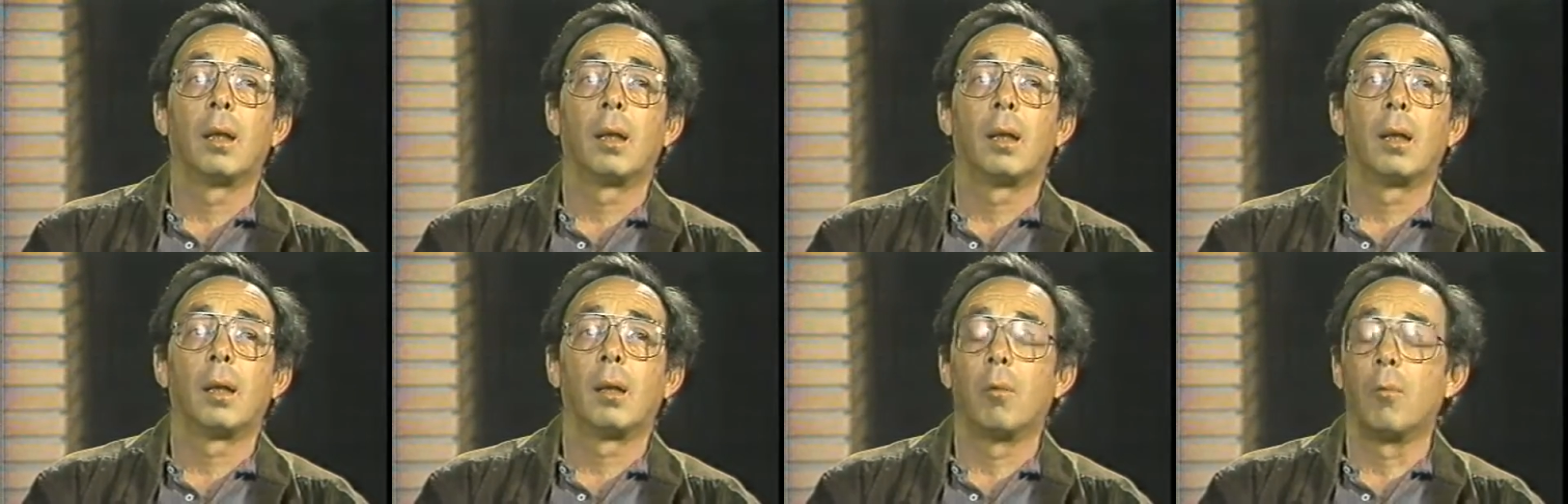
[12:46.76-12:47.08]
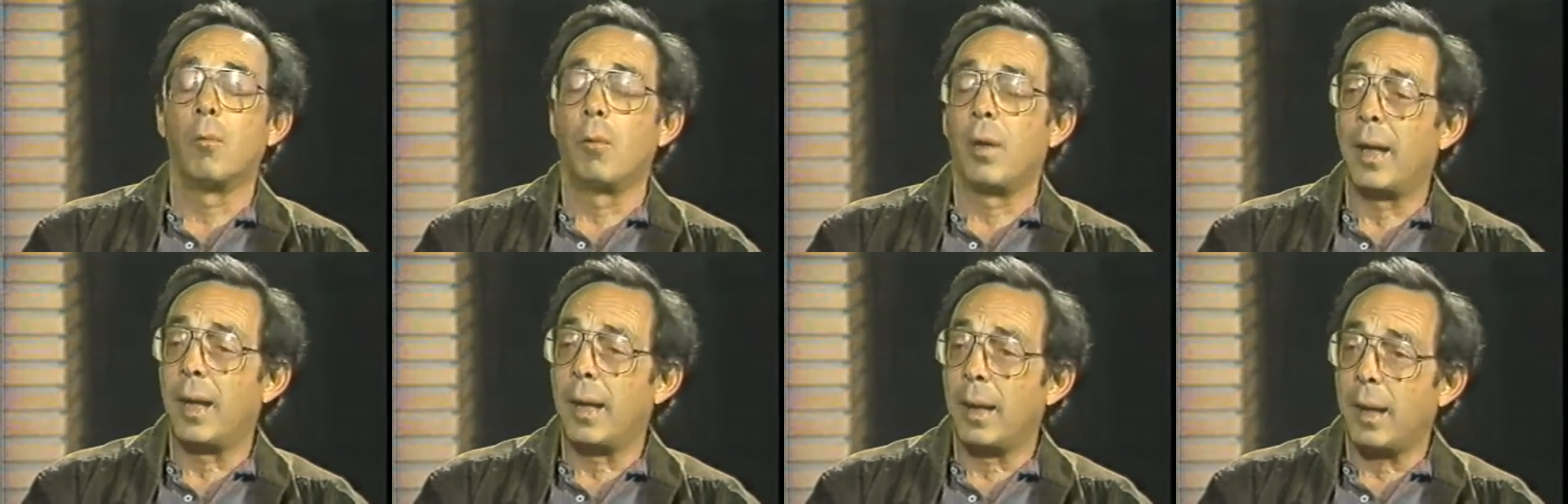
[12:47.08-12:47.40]
uh,
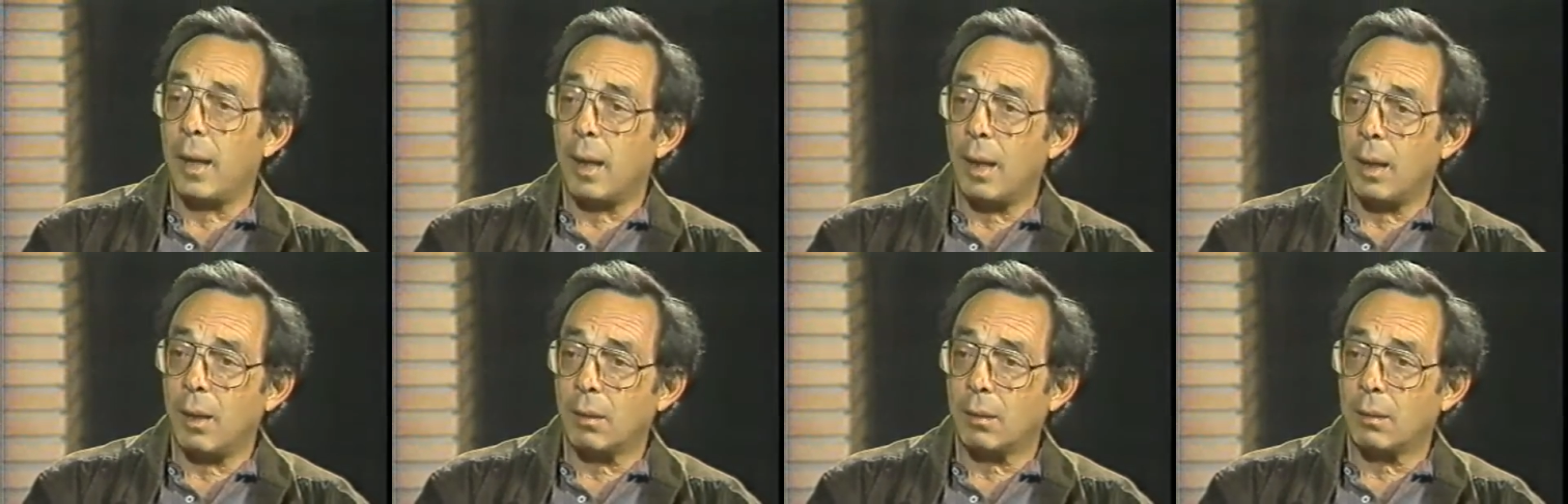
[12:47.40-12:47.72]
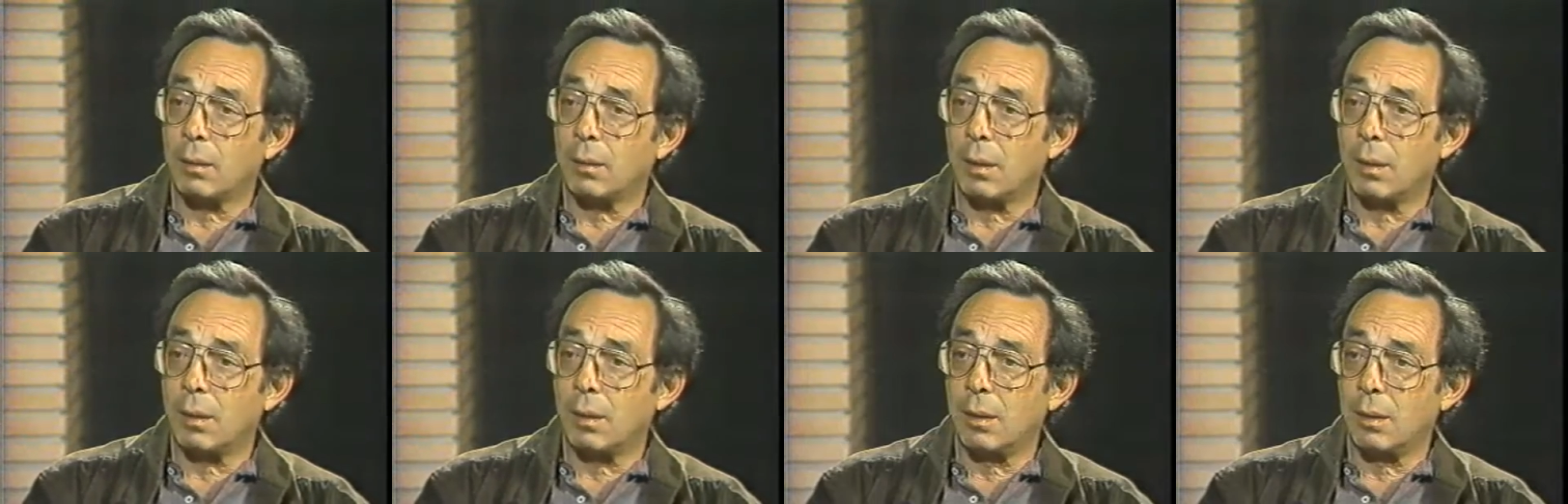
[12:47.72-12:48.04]
ran
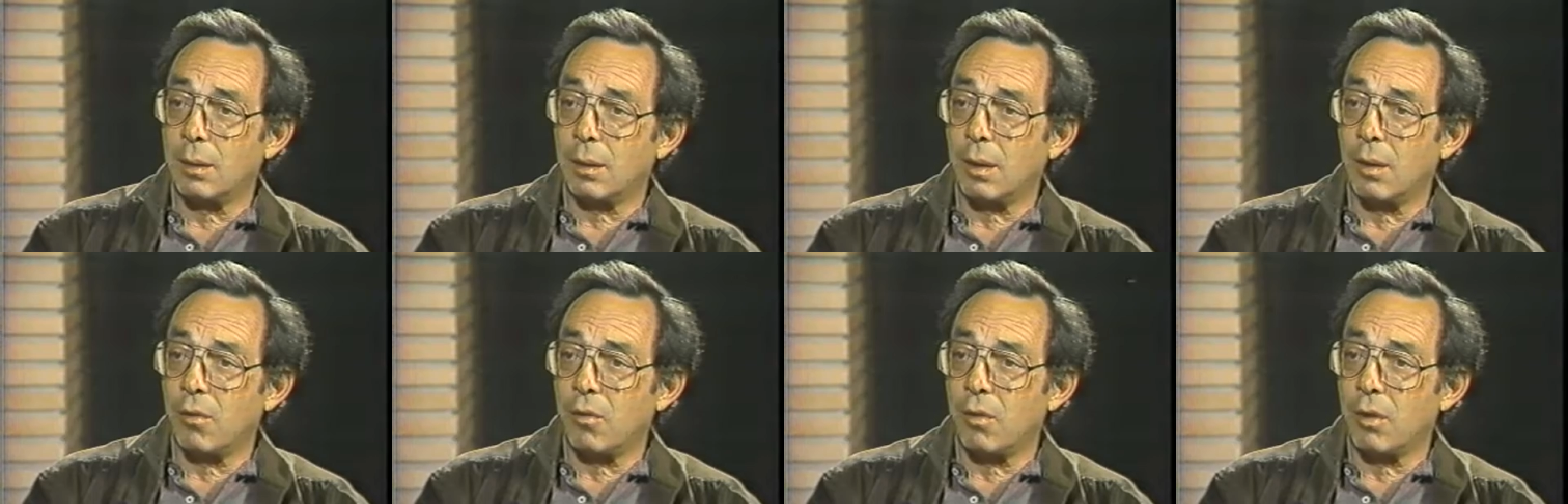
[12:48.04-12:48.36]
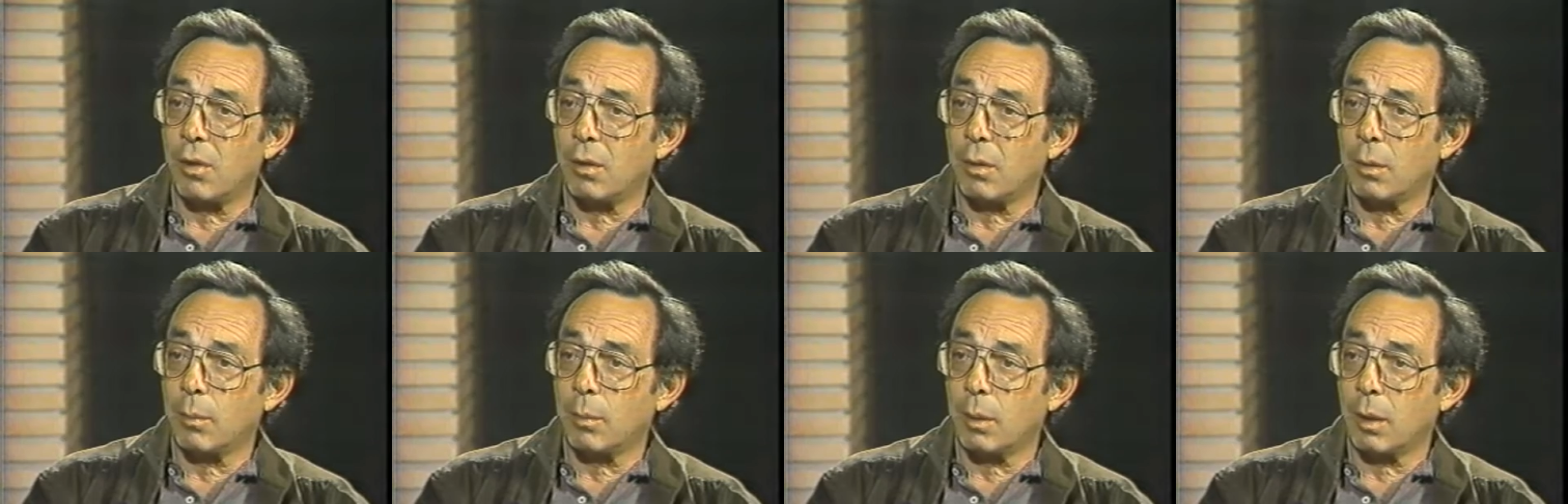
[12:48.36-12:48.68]
out and at
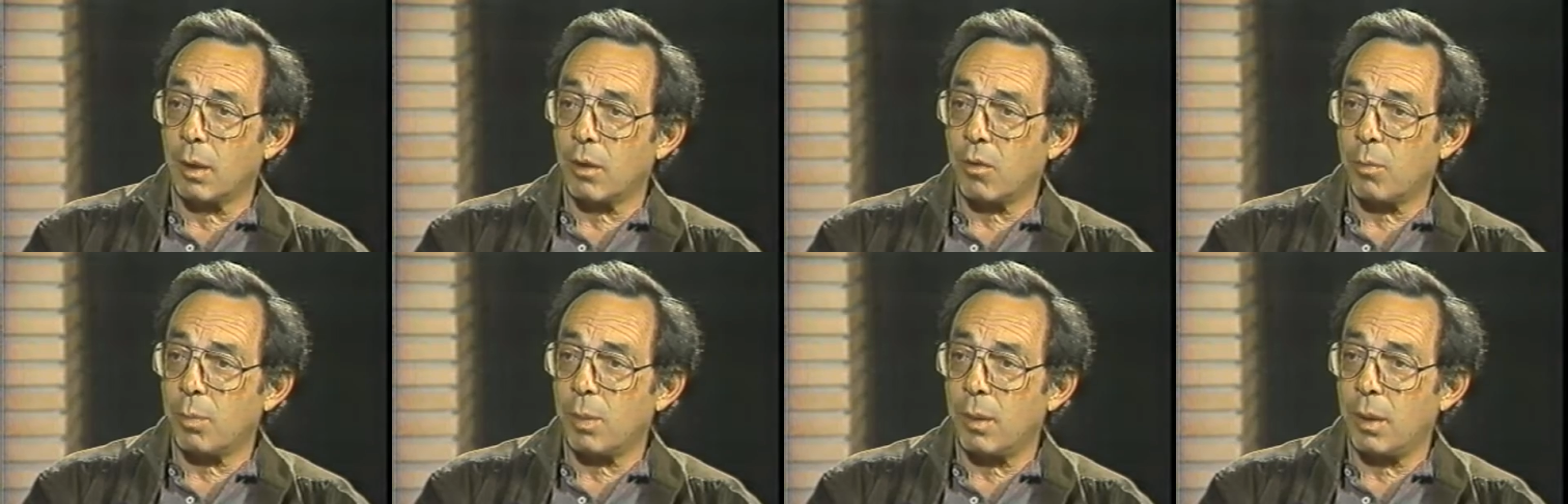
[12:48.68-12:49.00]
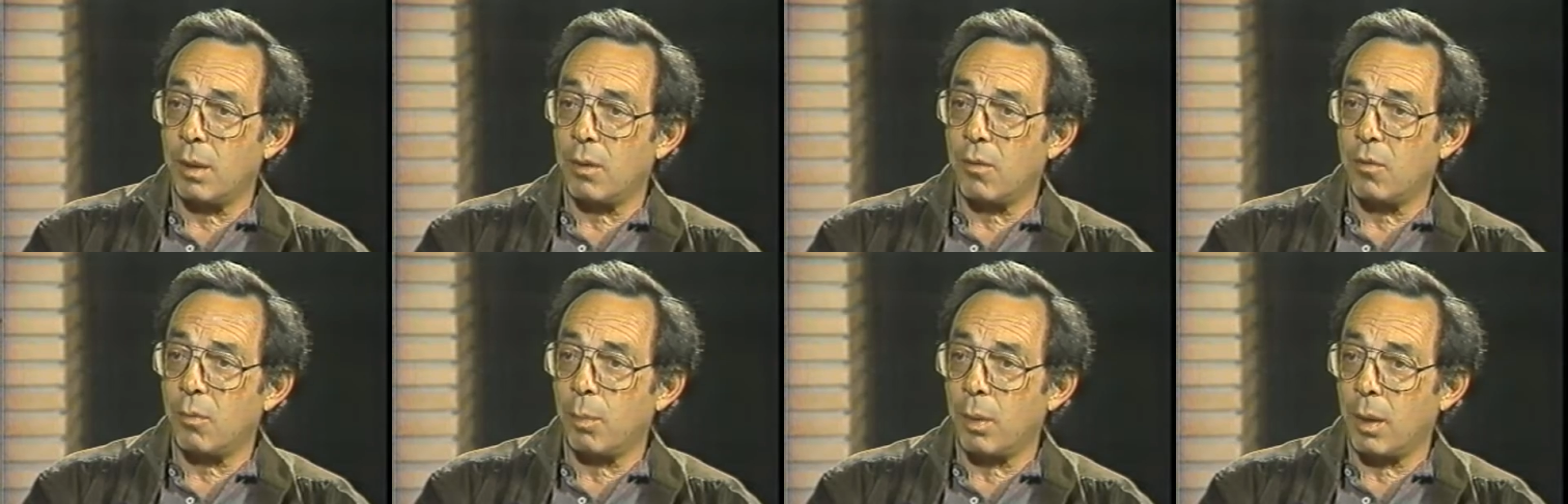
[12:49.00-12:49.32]
considerable
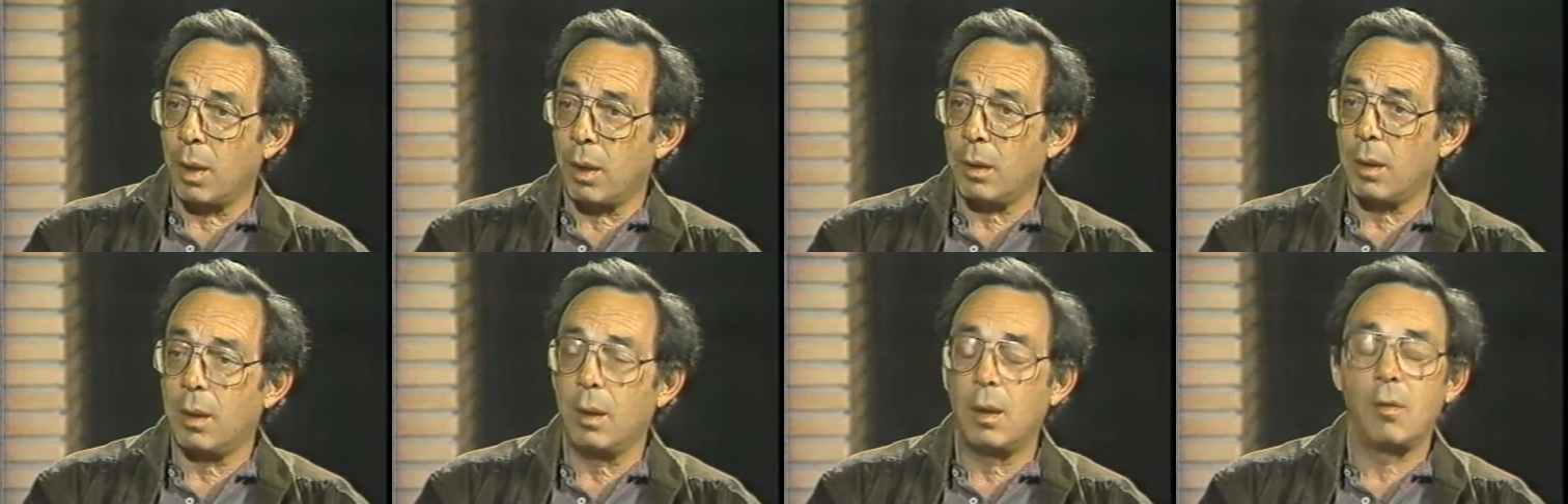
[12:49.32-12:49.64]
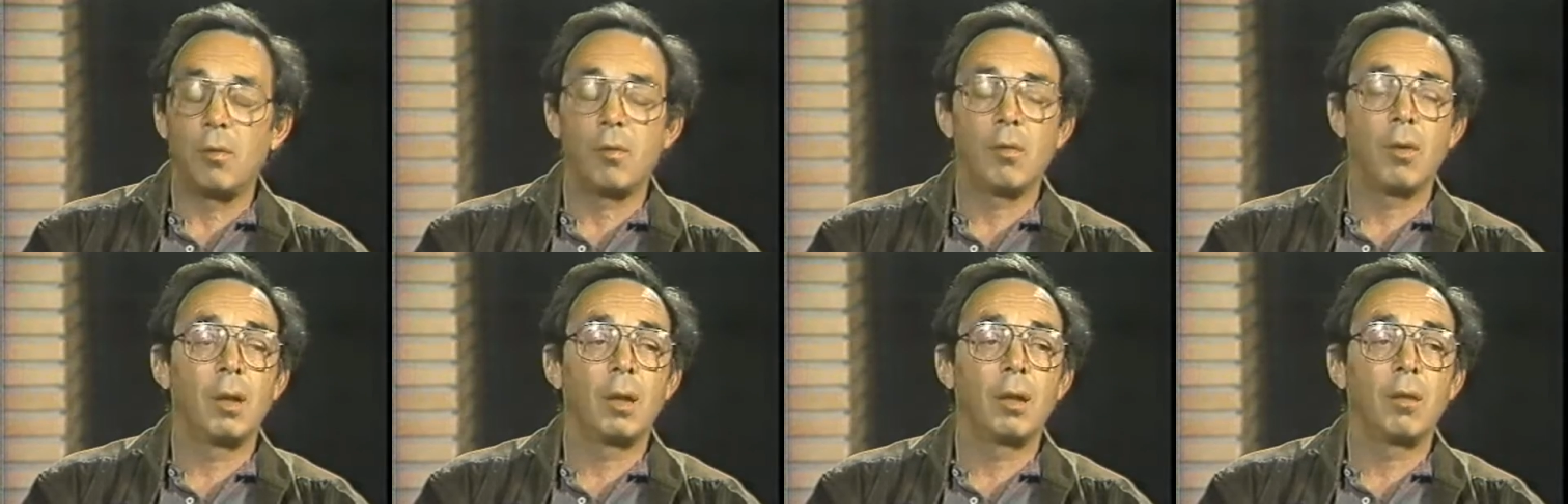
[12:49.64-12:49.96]
expense bought
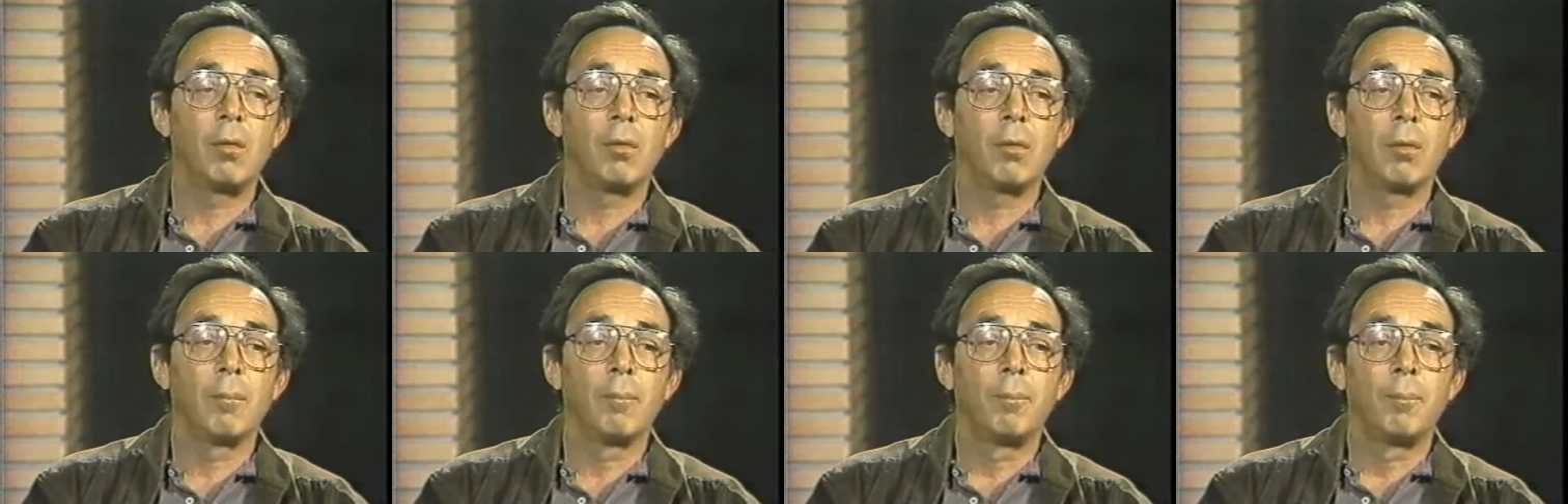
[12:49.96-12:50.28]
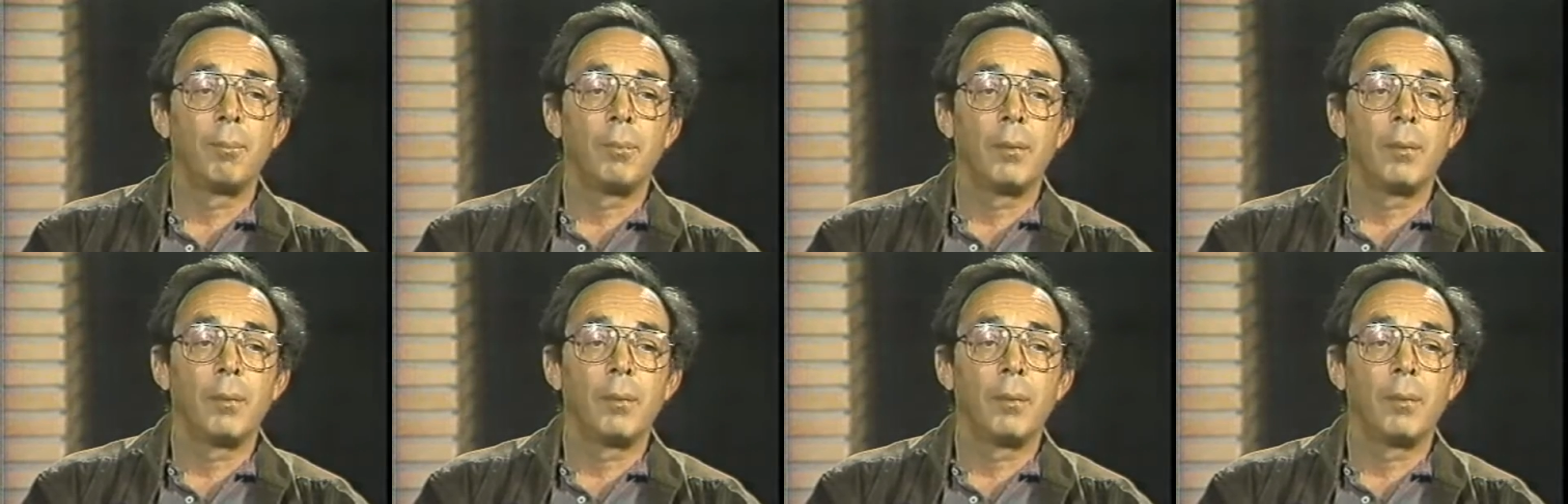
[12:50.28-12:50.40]
these things.